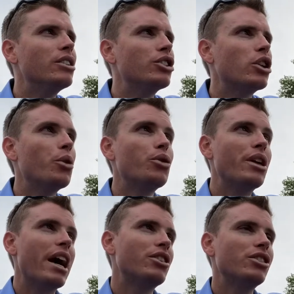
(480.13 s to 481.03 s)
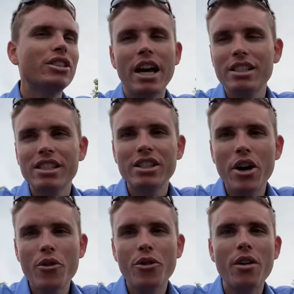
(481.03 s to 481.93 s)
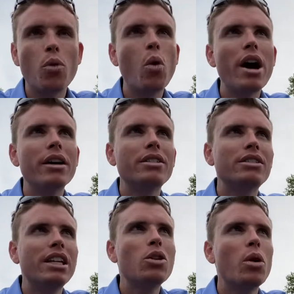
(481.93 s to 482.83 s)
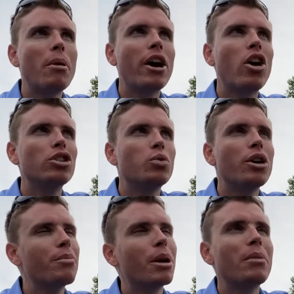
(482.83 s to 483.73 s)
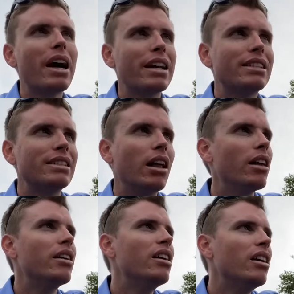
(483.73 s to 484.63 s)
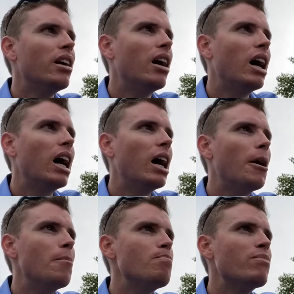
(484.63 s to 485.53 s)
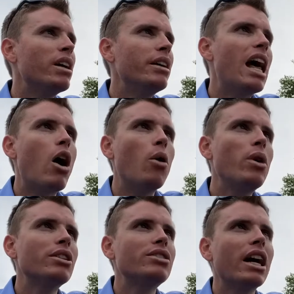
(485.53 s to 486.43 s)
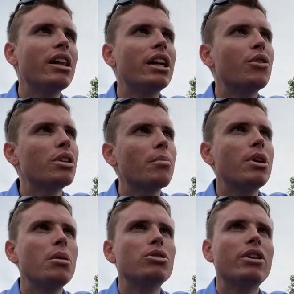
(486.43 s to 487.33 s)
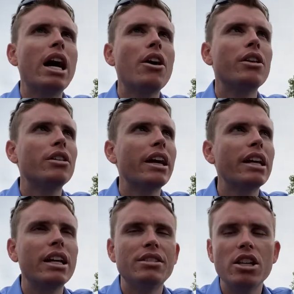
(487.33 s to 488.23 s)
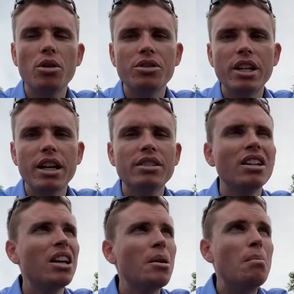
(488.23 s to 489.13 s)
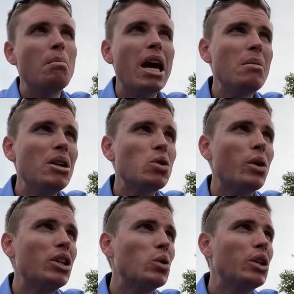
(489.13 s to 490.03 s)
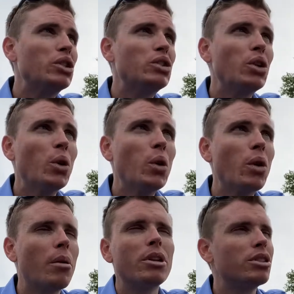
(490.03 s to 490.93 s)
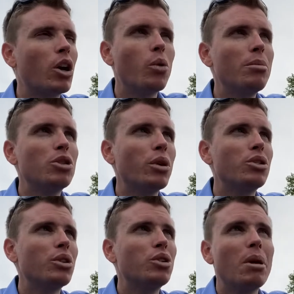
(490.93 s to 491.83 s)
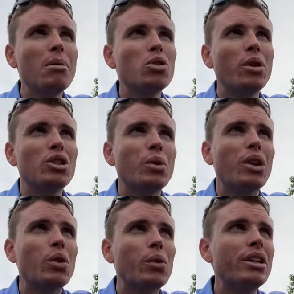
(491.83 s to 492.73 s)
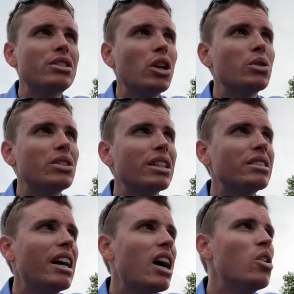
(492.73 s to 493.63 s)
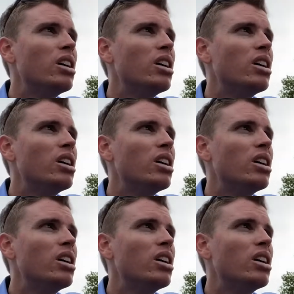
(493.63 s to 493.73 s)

just going through the exercises of, of what, seeing what my car is worth, but I'm not going to sell it. Um, now, I will sell it if something comes around and if I can get a Z06, maybe 2022. I'm mean, sorry, it wouldn't be 2022, maybe 2023 Z06 now